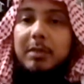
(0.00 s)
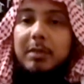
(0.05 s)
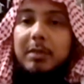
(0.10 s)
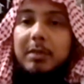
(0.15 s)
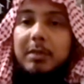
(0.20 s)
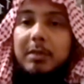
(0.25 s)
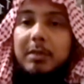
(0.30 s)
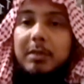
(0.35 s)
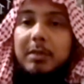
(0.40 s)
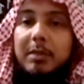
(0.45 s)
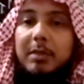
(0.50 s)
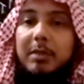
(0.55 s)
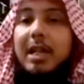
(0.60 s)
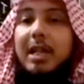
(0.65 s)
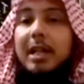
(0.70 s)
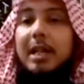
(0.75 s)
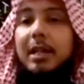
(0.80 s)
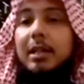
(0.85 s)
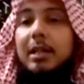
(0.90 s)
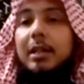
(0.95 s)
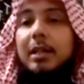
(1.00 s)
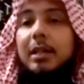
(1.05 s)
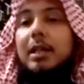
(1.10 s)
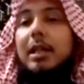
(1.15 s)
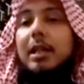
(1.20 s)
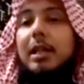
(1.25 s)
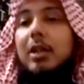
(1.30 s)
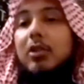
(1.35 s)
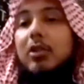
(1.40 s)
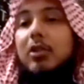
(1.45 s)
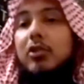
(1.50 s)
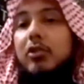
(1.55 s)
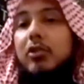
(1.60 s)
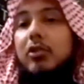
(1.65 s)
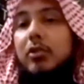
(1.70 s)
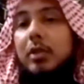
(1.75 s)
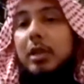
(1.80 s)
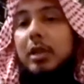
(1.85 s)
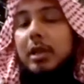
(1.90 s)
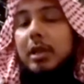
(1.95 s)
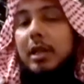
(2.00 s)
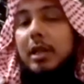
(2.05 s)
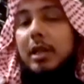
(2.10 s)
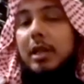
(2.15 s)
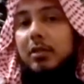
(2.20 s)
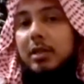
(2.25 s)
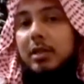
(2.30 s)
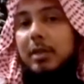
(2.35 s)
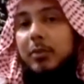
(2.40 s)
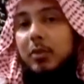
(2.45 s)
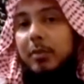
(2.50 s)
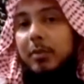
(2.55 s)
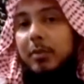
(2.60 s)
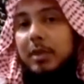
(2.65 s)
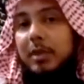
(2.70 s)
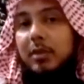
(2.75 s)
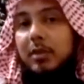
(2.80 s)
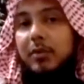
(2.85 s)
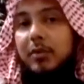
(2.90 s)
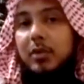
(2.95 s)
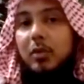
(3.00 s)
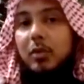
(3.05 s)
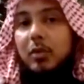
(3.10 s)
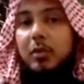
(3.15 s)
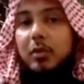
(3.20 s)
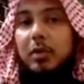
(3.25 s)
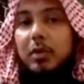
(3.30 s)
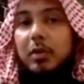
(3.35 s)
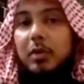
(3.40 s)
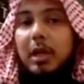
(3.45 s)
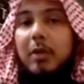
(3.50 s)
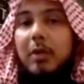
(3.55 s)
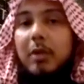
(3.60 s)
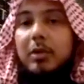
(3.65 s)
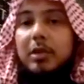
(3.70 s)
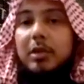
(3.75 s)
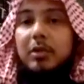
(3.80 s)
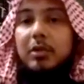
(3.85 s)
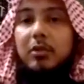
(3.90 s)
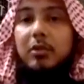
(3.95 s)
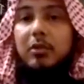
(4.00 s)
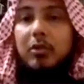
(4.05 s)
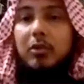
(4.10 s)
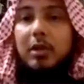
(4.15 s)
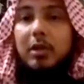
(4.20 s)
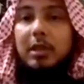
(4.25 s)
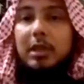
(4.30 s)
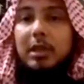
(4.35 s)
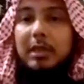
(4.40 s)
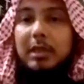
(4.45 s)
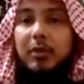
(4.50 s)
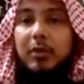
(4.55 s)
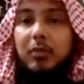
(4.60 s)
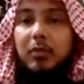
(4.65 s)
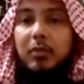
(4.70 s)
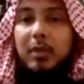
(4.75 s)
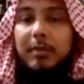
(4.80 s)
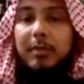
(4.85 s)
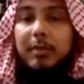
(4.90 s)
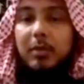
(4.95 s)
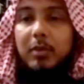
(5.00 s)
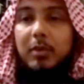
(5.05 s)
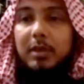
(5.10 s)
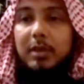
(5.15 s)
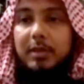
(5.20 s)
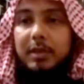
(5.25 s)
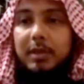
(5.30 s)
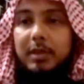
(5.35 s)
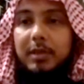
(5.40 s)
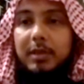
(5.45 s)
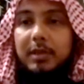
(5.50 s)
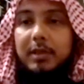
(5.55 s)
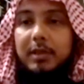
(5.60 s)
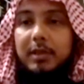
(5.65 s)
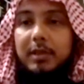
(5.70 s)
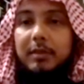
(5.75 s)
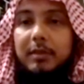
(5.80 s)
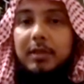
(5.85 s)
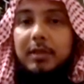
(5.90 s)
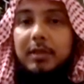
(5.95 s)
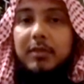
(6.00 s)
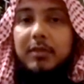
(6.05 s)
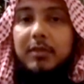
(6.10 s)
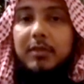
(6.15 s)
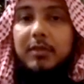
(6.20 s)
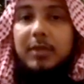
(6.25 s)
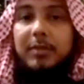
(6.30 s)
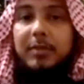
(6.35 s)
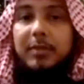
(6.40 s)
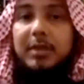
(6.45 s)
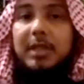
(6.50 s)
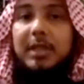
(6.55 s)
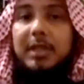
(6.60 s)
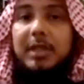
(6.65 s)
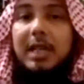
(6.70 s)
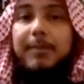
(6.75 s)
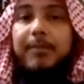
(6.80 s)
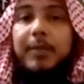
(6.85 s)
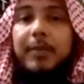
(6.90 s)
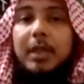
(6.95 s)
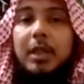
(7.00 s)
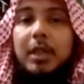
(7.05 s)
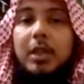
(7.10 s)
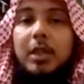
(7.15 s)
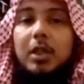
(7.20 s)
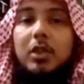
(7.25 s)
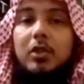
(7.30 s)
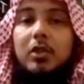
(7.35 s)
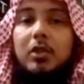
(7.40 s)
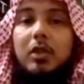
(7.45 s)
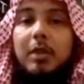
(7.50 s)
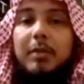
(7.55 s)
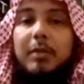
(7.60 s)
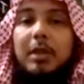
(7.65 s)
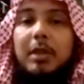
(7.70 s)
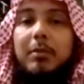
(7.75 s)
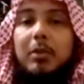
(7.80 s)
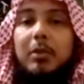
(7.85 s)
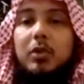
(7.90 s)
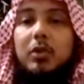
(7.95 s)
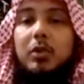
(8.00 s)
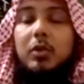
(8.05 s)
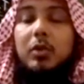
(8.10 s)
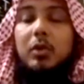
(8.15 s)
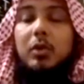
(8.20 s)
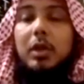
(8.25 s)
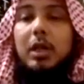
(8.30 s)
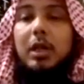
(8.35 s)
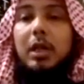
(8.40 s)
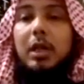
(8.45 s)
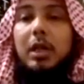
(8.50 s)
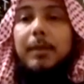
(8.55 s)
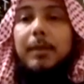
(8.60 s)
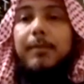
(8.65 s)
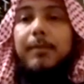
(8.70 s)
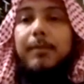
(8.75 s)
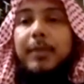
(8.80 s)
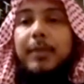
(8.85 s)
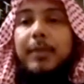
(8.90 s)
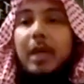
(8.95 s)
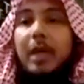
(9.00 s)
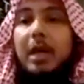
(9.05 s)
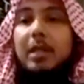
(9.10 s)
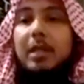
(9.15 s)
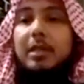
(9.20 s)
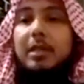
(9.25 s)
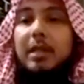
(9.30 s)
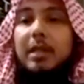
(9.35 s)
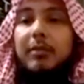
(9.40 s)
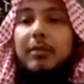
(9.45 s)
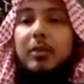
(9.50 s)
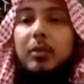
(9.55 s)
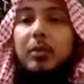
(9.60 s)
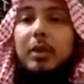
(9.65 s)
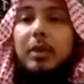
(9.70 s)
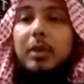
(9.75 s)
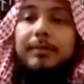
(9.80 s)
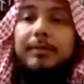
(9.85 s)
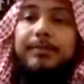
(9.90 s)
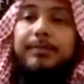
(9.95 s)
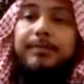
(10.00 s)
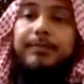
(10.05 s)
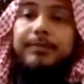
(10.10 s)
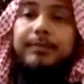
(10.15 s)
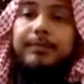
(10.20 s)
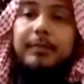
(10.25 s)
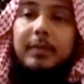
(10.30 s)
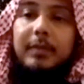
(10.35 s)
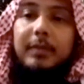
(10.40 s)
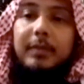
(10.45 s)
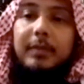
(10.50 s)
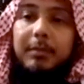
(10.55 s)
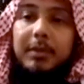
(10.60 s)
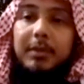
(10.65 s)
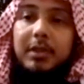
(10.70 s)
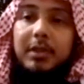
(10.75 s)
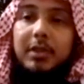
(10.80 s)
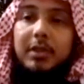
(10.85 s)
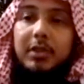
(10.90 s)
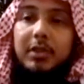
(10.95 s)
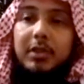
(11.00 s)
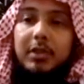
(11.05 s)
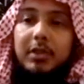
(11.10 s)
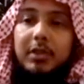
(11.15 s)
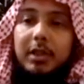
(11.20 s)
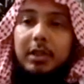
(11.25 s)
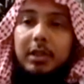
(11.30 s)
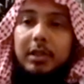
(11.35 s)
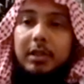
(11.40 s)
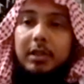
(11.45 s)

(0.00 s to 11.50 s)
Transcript: on the chat, I'll try. I think it's gonna come to myself. So I'll try give it one by one, just as I give some time, so I'm able to answer everyone. Let me just check